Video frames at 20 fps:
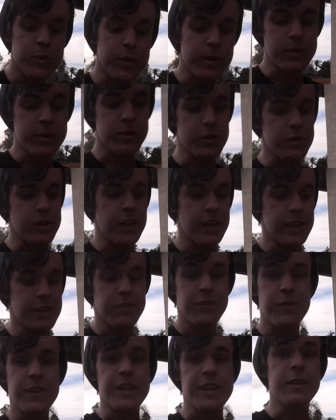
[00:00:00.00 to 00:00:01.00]
wheels are like
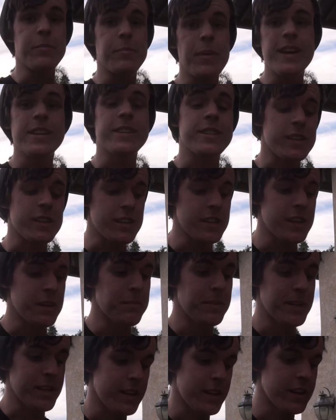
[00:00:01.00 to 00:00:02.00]
freaking basically
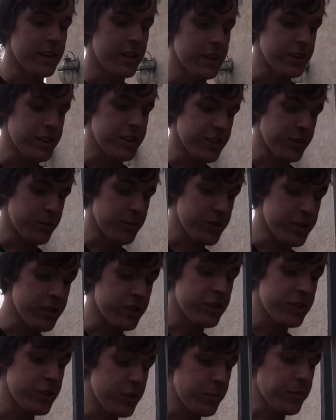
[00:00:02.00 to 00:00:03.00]
in mint condition, which
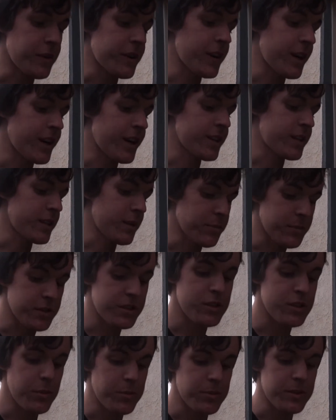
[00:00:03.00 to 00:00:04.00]
is super nice. I'm
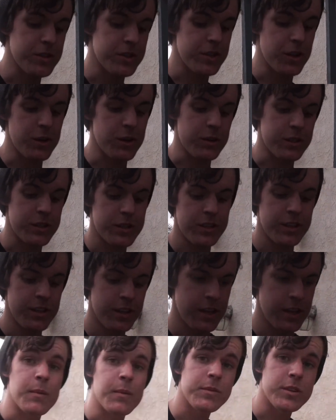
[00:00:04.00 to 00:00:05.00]
super stoked.
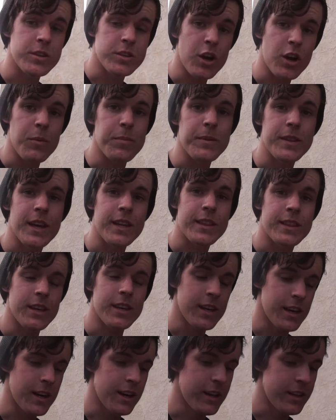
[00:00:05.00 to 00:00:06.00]
I'm just hoping that
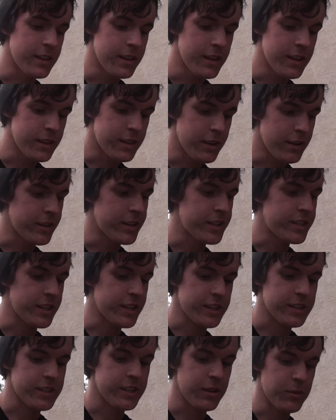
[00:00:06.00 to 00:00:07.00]
the uh, the
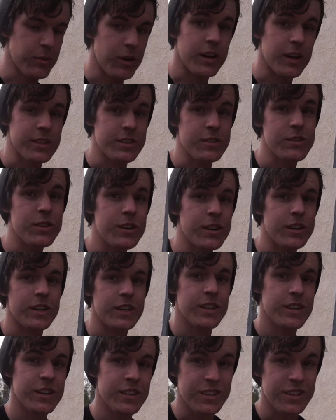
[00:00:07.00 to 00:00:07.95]
E36 can rock the look.